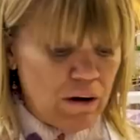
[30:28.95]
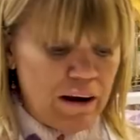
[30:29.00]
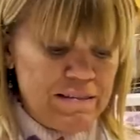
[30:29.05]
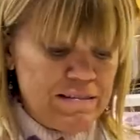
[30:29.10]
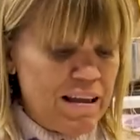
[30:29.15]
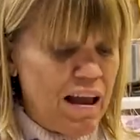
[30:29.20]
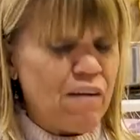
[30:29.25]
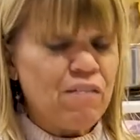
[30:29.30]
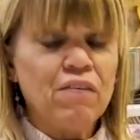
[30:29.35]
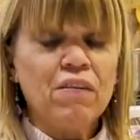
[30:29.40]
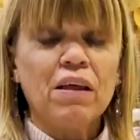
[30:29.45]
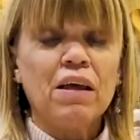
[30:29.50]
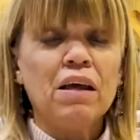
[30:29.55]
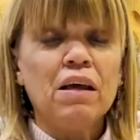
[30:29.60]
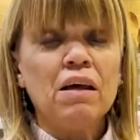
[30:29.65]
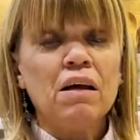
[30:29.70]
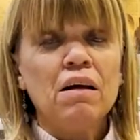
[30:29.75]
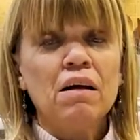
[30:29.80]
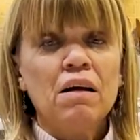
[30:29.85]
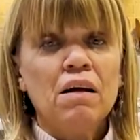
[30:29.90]
I definitely
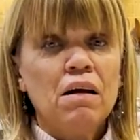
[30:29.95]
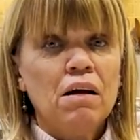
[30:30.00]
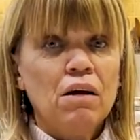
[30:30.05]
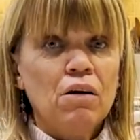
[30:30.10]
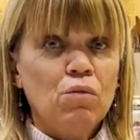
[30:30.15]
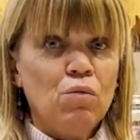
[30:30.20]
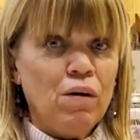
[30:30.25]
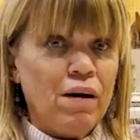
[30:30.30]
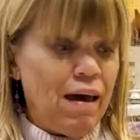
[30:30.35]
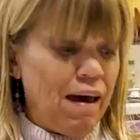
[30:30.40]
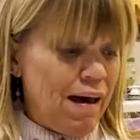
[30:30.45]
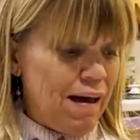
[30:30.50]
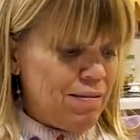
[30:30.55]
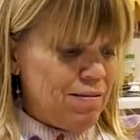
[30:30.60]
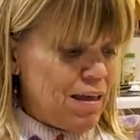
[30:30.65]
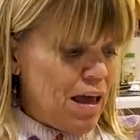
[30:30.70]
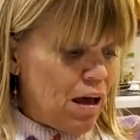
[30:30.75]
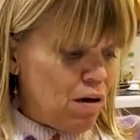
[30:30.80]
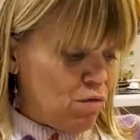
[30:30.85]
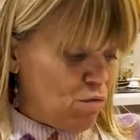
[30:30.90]
would add
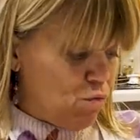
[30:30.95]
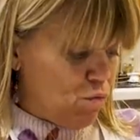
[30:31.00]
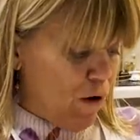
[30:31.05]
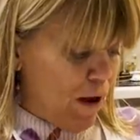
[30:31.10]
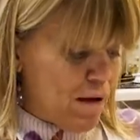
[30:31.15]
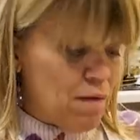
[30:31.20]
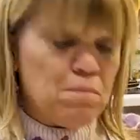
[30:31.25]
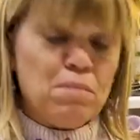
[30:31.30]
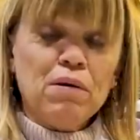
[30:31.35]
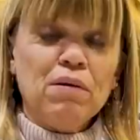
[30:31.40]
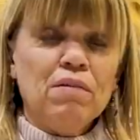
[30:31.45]
that right